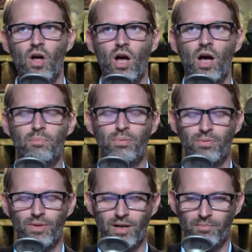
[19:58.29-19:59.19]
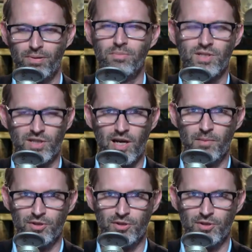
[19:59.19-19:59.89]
a publicity opportunity.